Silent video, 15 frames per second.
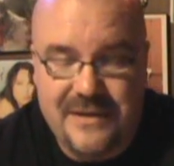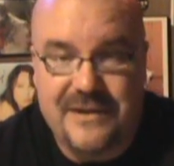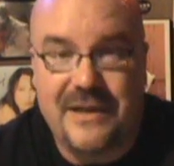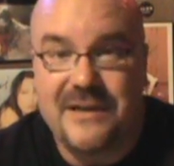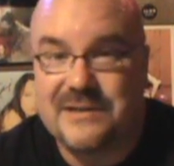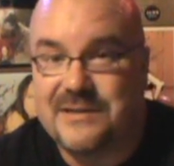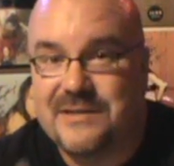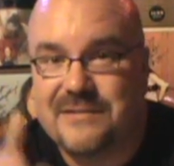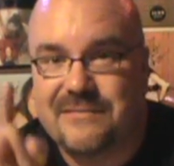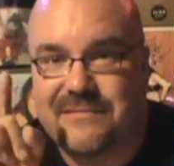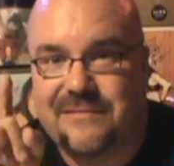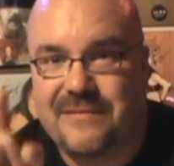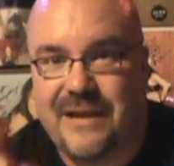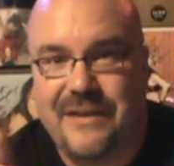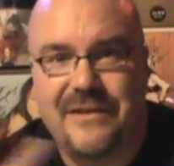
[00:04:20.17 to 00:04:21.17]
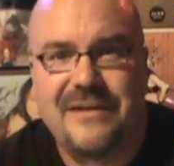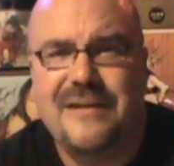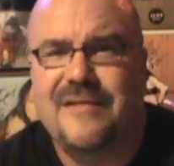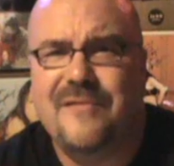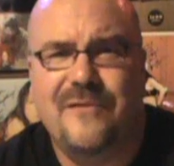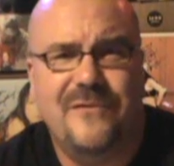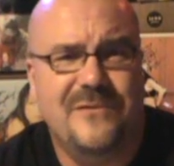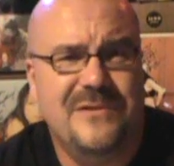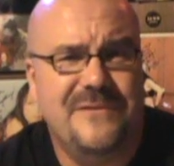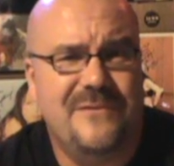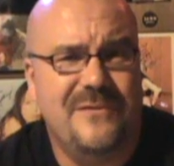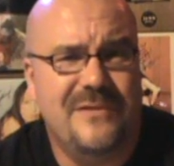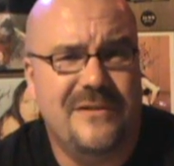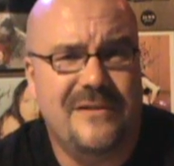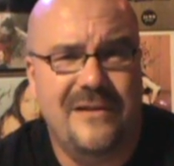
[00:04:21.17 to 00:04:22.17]
Yes, I think that's the first
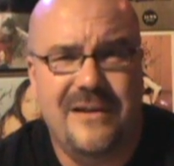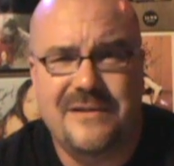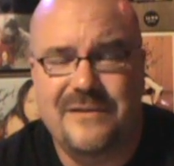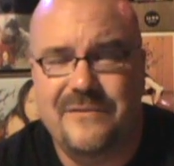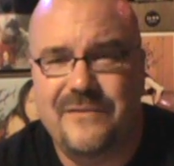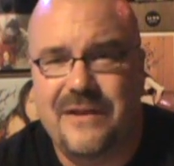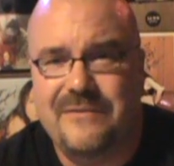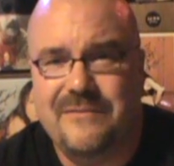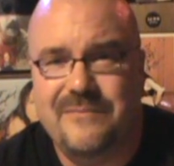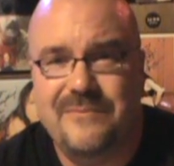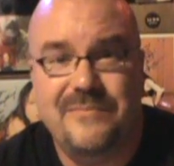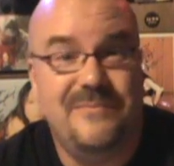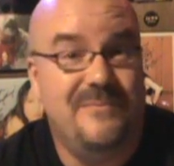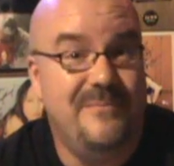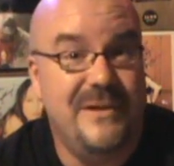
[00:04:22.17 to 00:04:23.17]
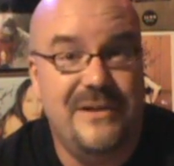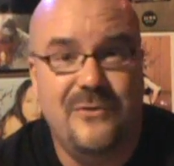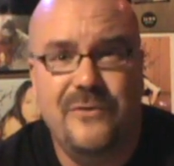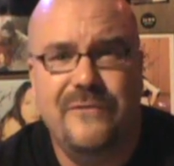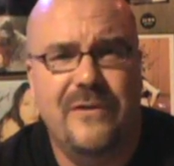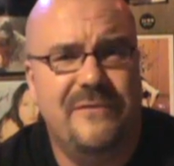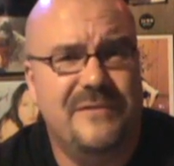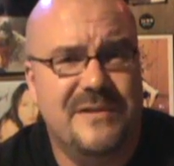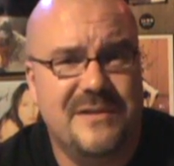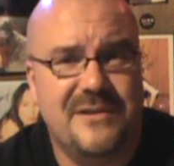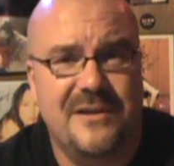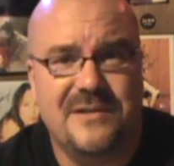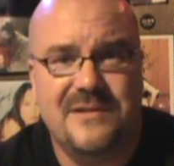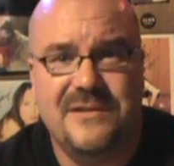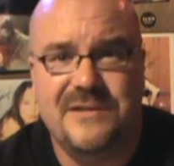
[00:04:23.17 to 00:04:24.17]
for the collective. Me and Hoover have
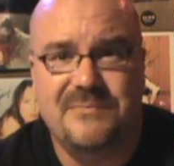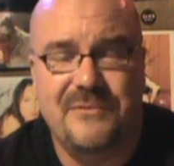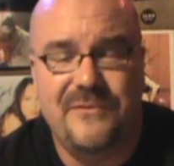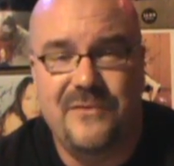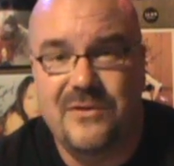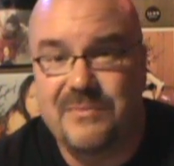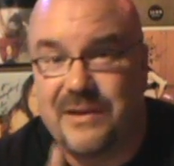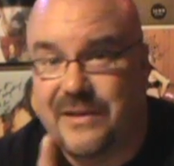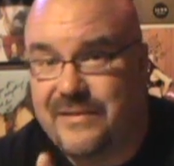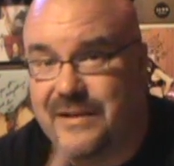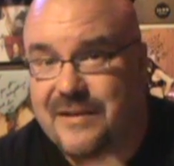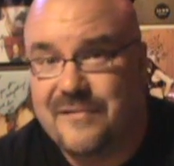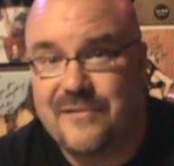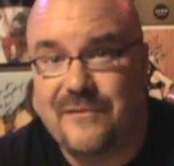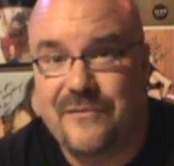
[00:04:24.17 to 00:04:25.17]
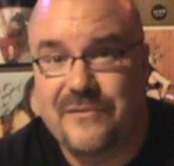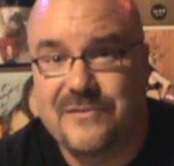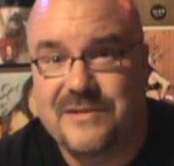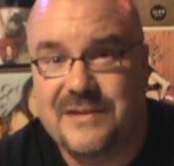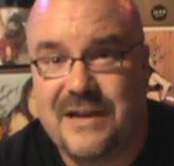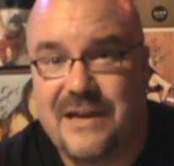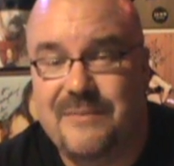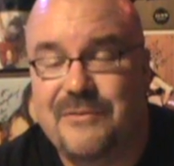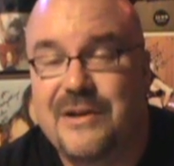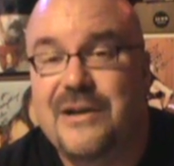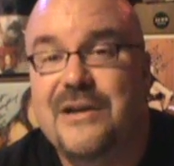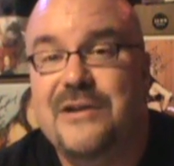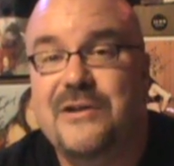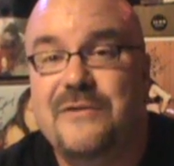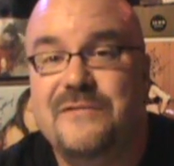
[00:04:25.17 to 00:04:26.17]
discussed this before, but I think it's the first time
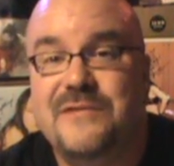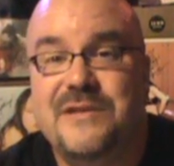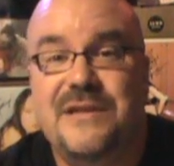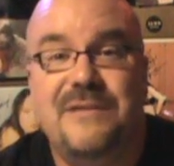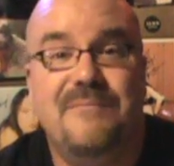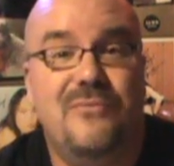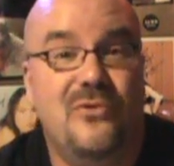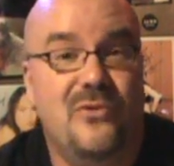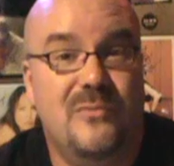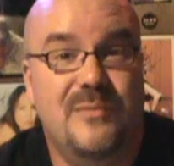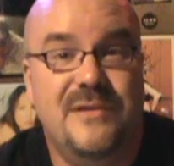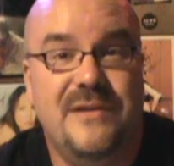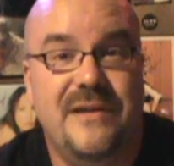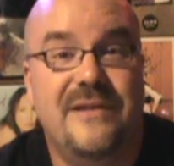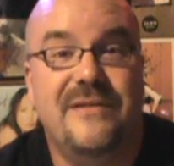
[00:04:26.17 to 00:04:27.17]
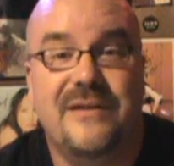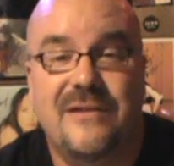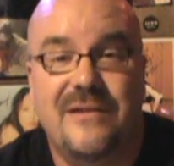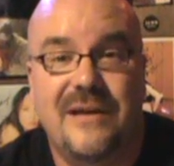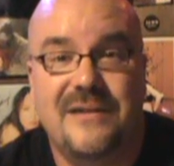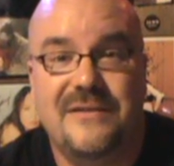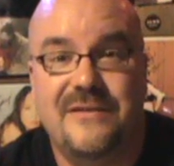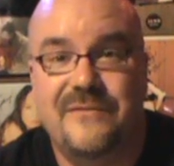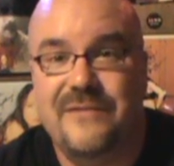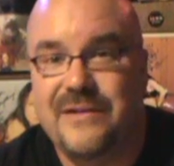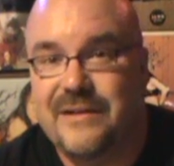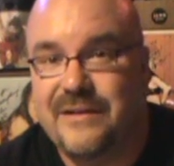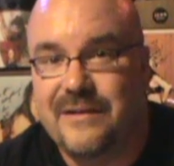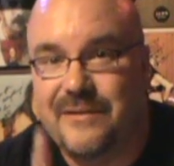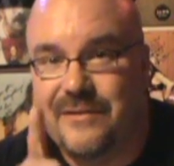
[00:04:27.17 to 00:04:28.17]
you've seen boobs in the collective,
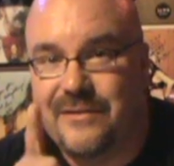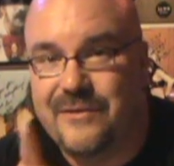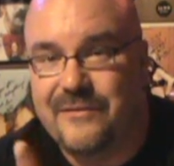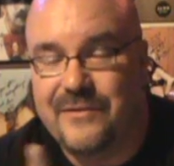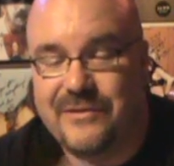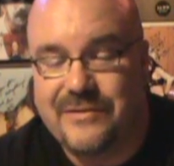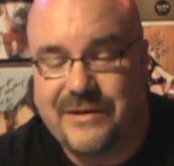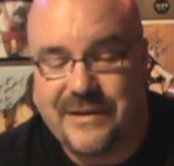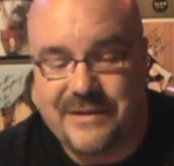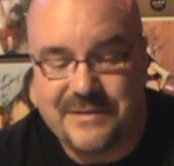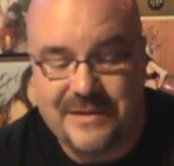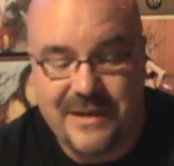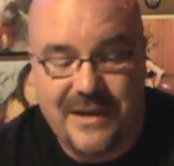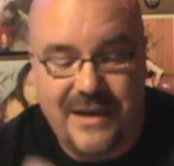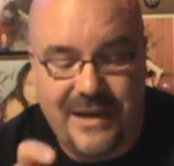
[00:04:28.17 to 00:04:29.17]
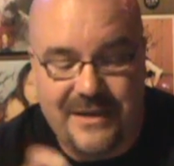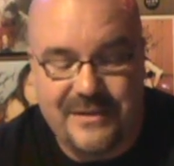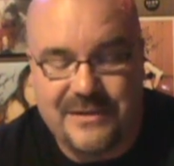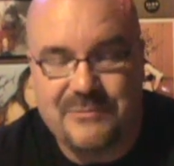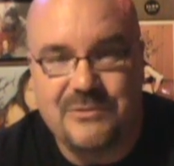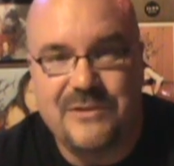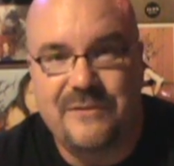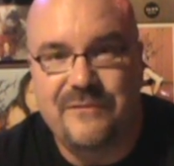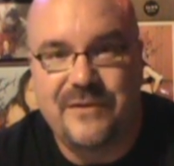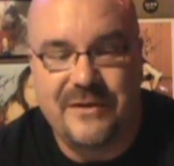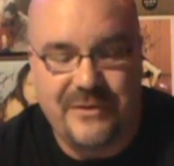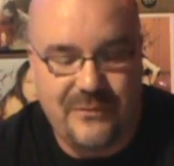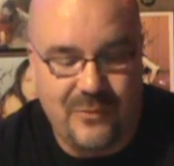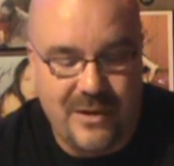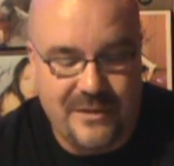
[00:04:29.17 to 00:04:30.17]
and they're very nice. And this was a
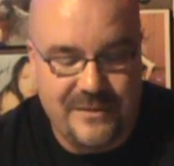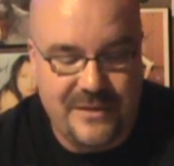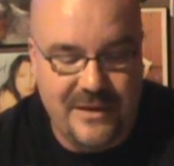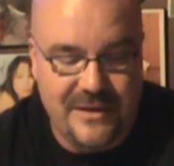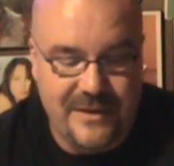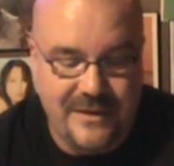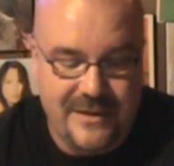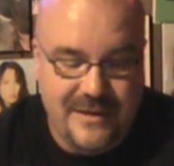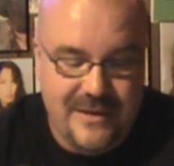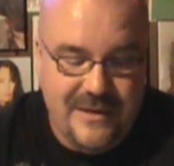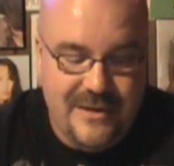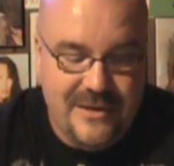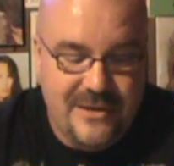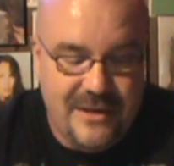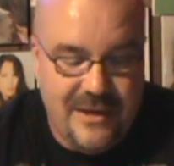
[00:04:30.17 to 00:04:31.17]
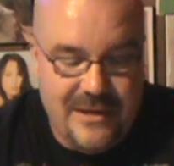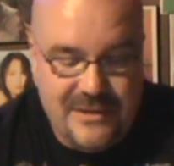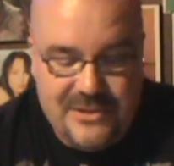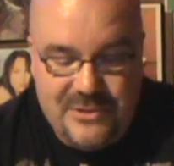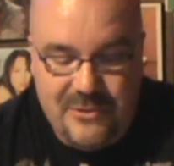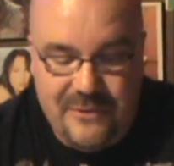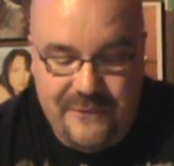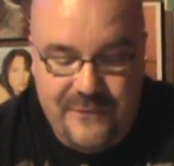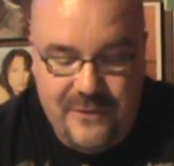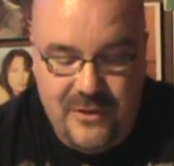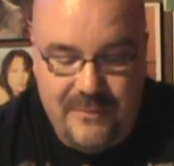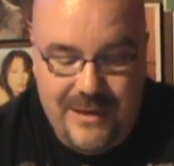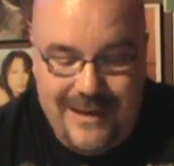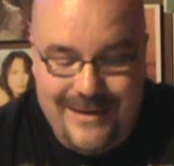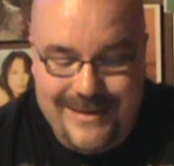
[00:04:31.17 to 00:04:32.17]
very well done short
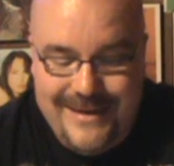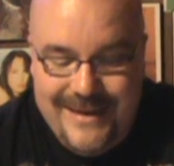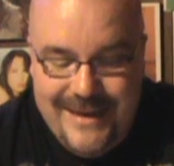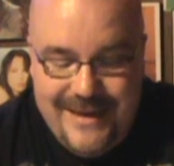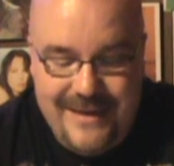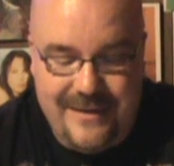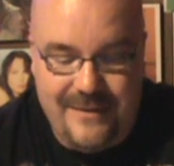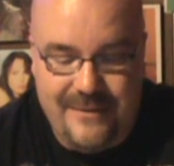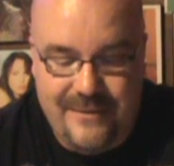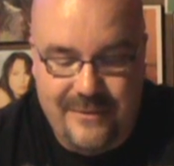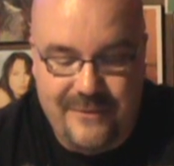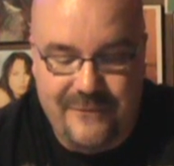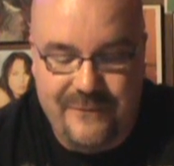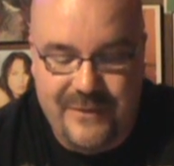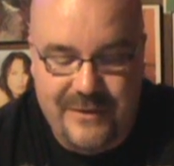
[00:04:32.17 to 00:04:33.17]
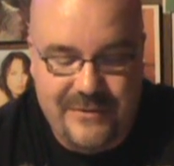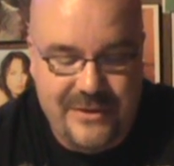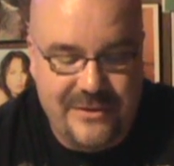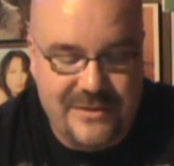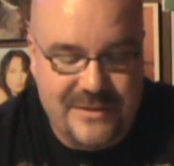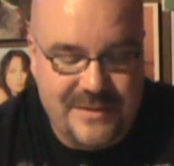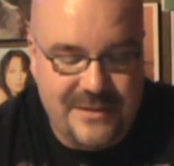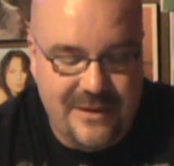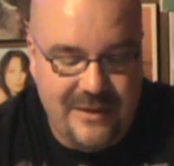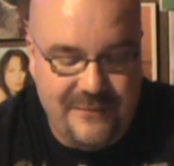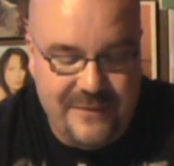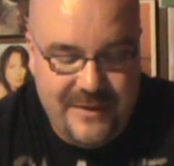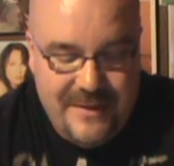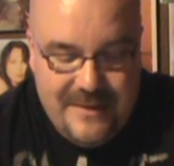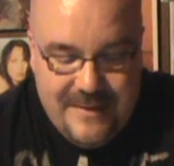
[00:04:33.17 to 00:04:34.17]
film. Again, very good stuff.